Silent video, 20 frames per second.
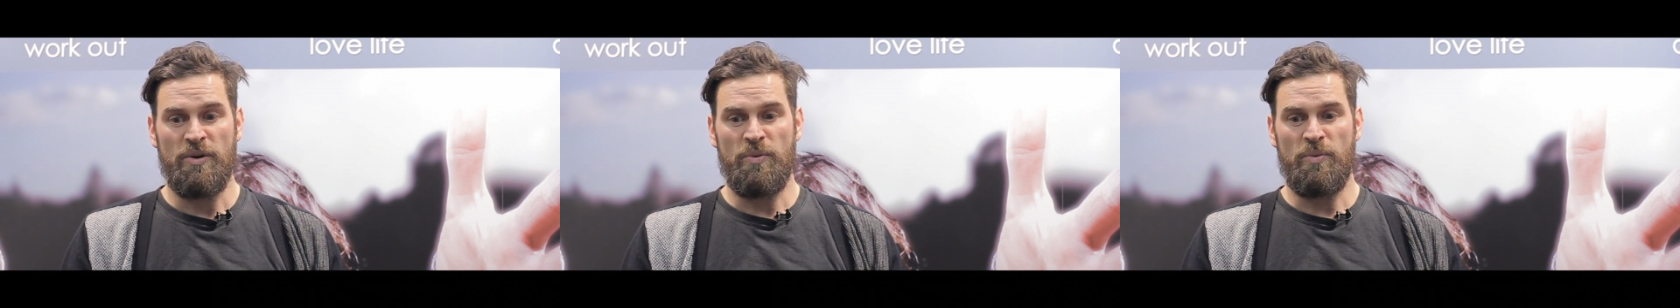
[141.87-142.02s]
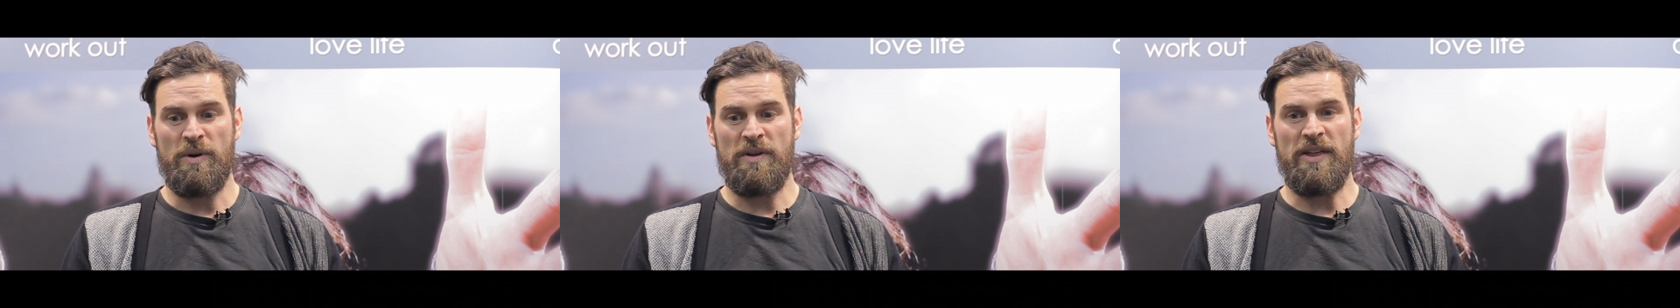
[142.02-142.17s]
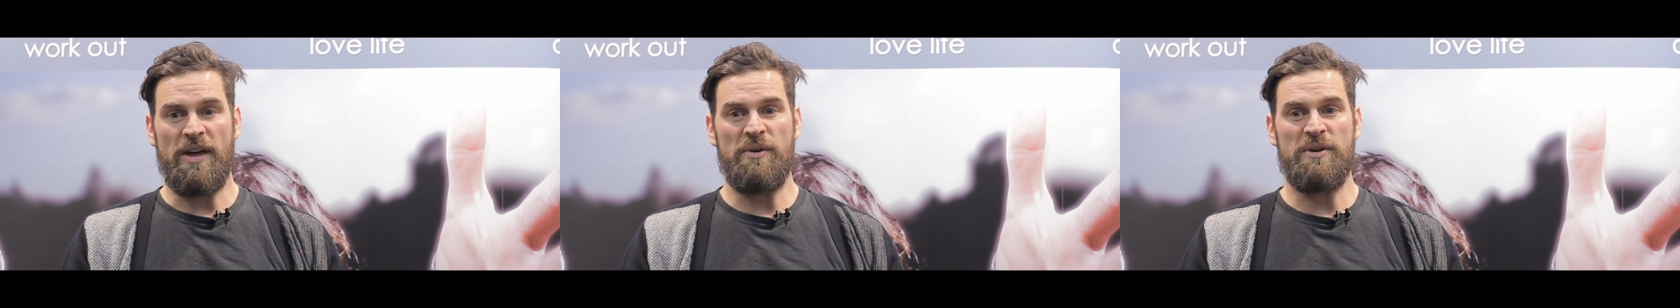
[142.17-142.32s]

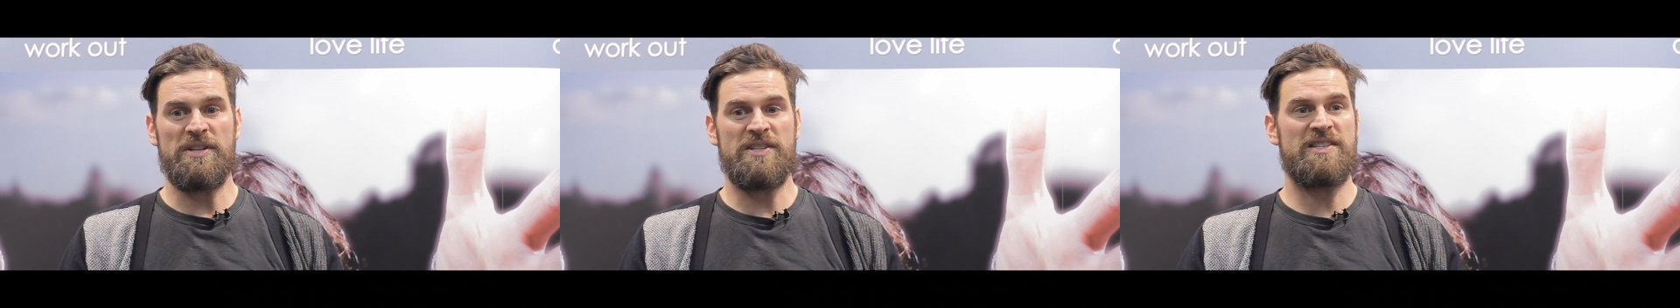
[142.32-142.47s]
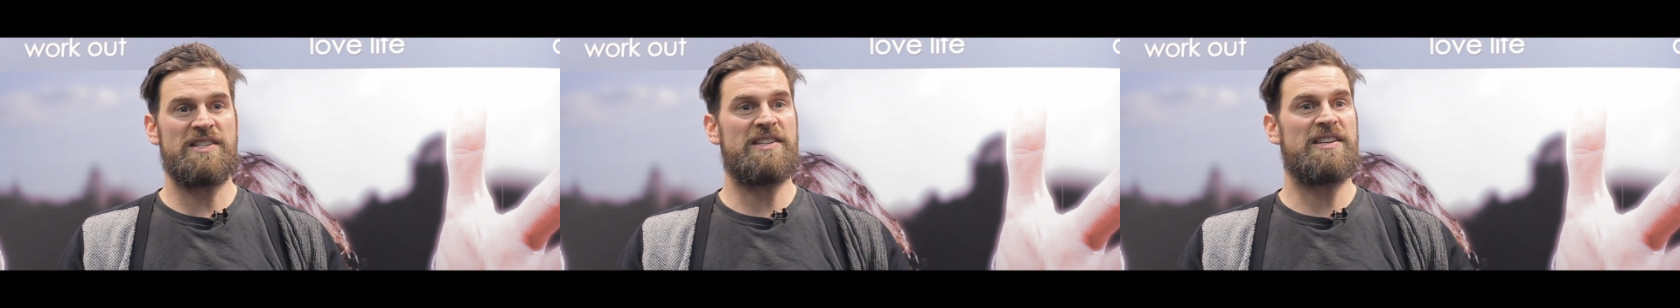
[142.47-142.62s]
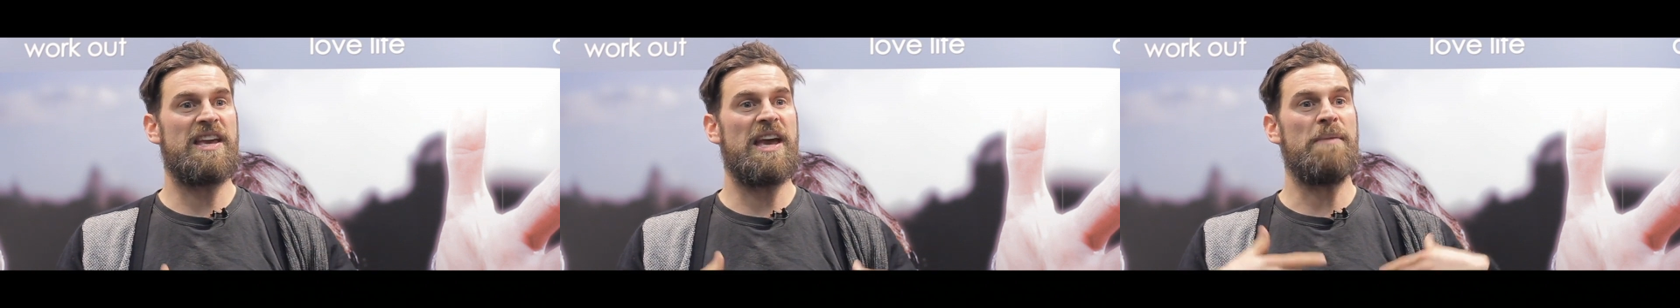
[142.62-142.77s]
without
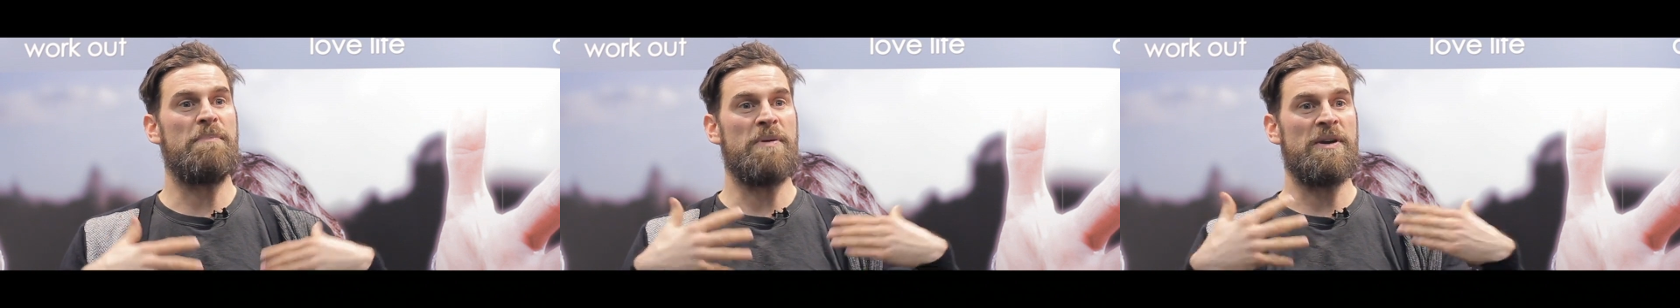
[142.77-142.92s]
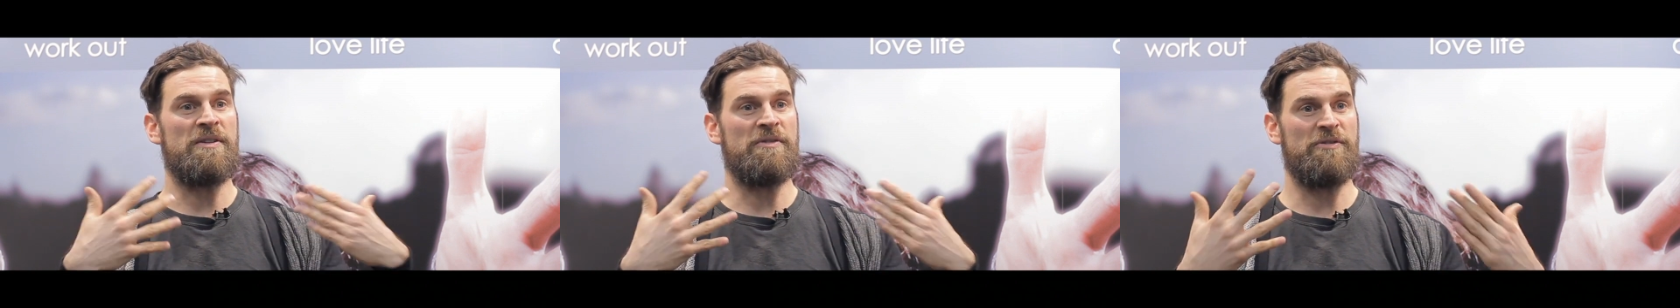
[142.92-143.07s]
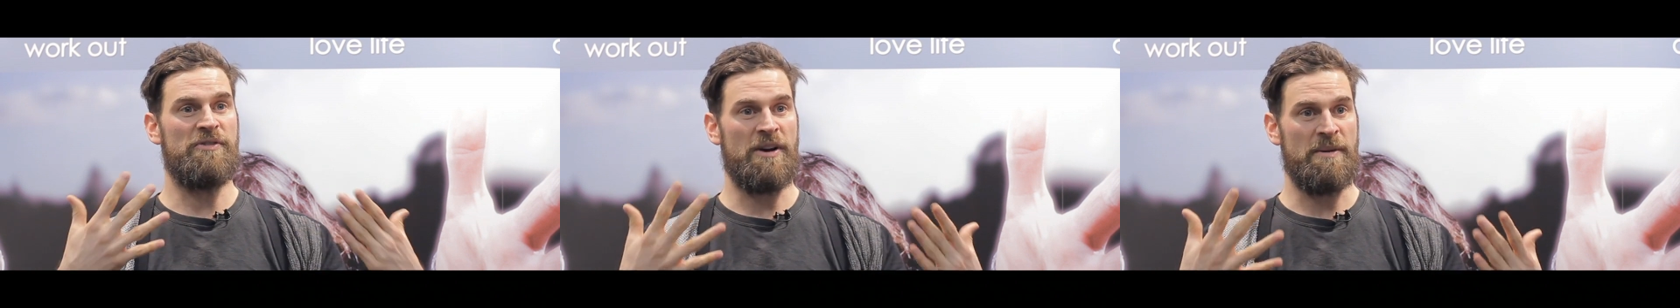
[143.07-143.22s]

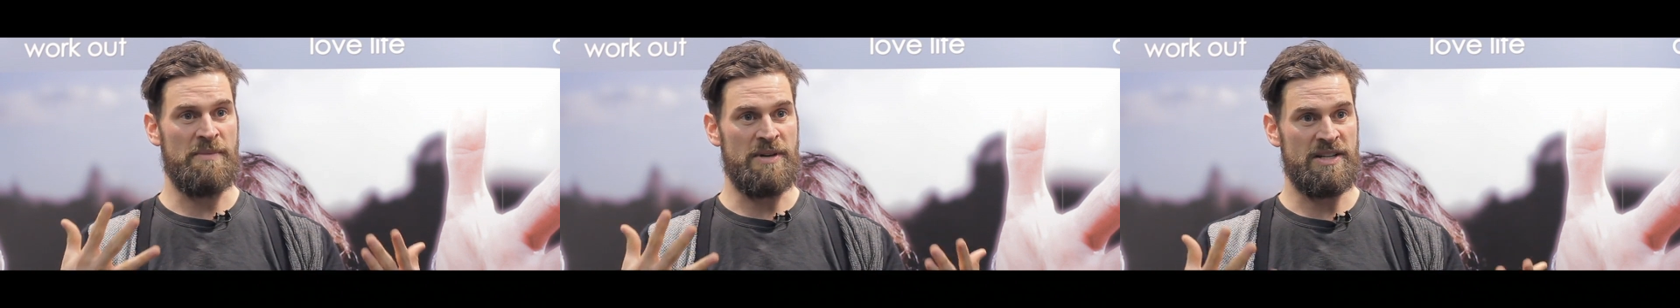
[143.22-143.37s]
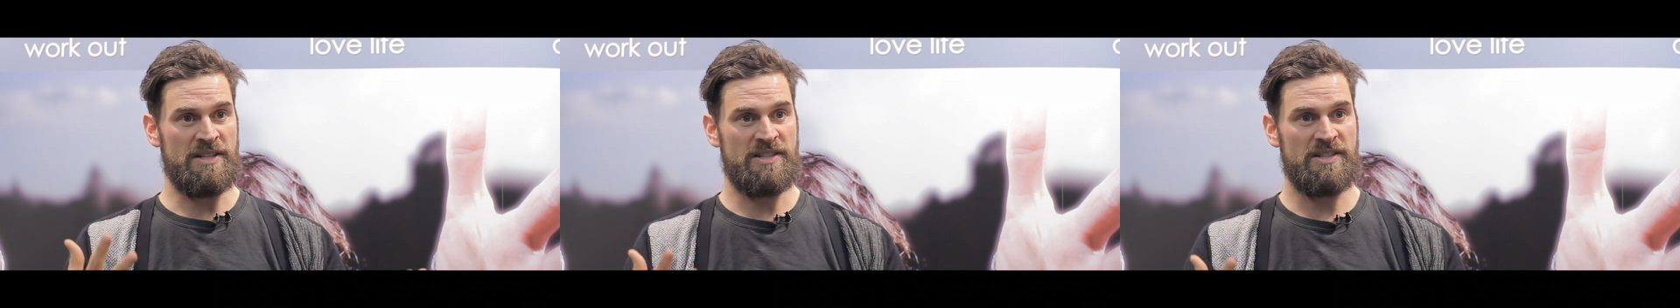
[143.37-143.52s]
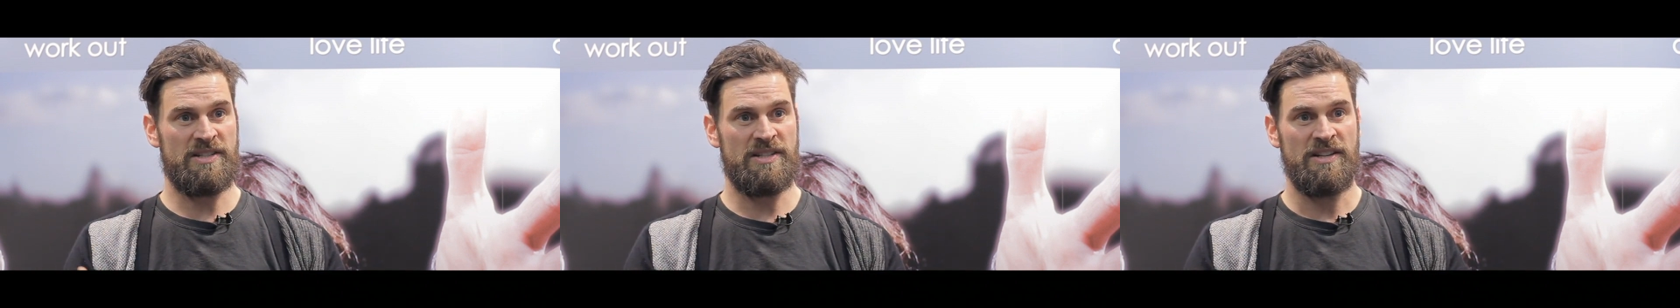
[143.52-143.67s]
escaping from
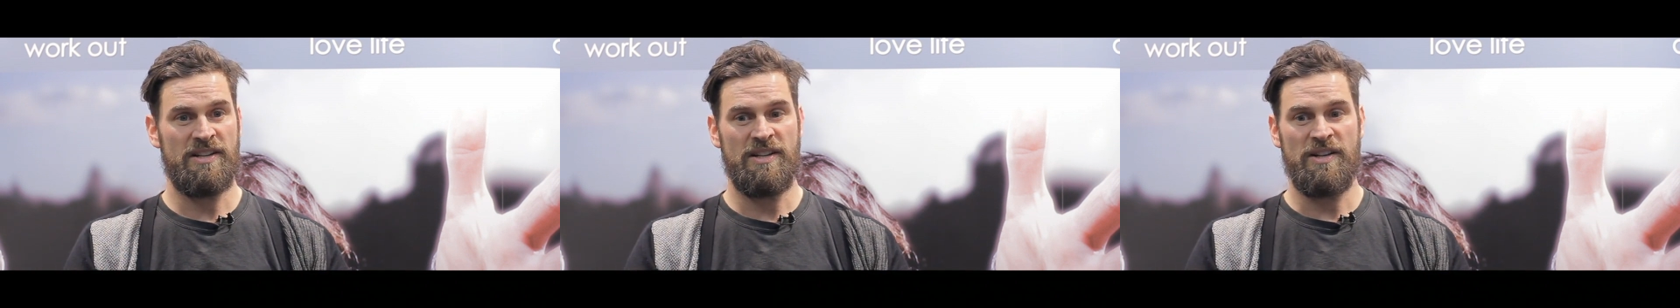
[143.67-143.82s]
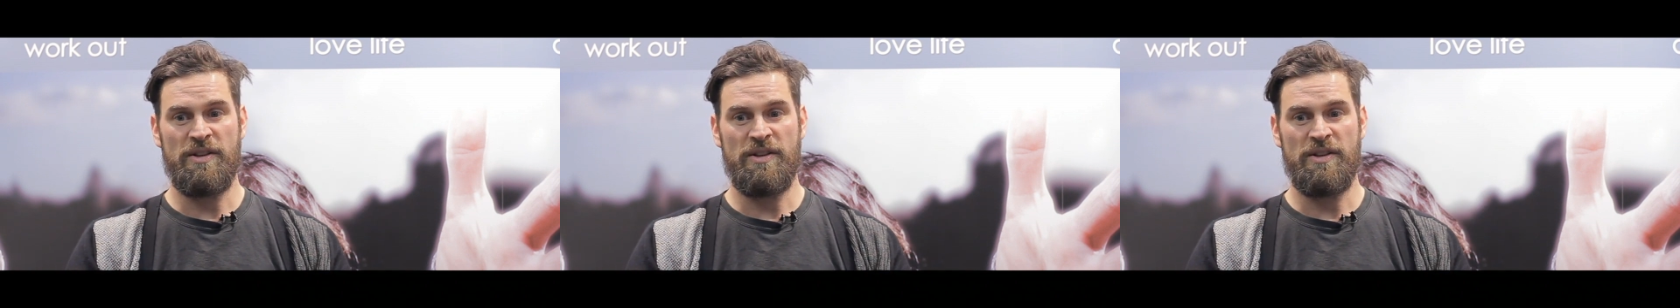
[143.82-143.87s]
it